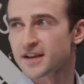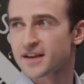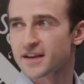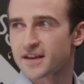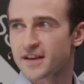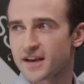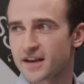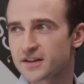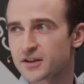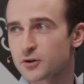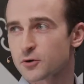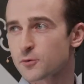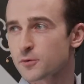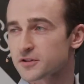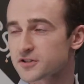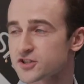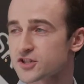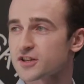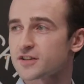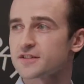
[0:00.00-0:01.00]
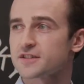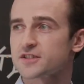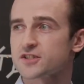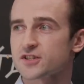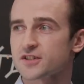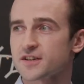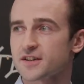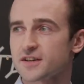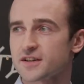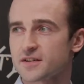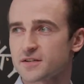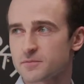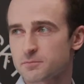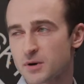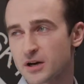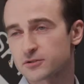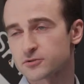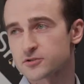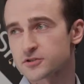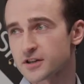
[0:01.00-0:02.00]
and who will challenge
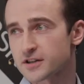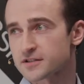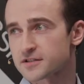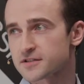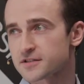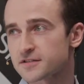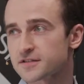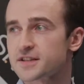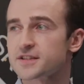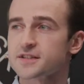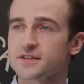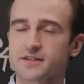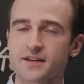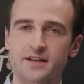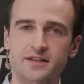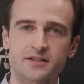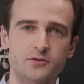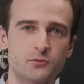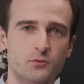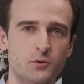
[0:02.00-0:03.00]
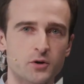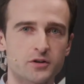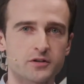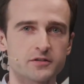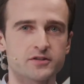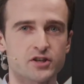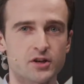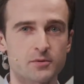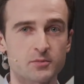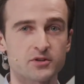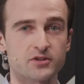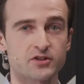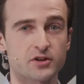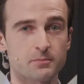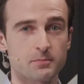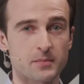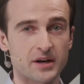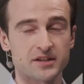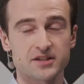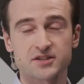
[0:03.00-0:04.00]
Magnus Carlsen in the next World
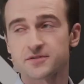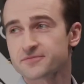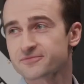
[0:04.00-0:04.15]
Championship match.